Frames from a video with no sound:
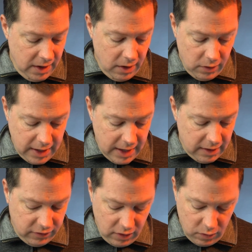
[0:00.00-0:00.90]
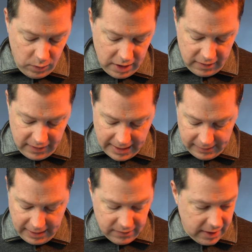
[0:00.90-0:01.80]
Okay, so where does that
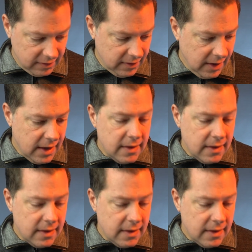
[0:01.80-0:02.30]
leave us?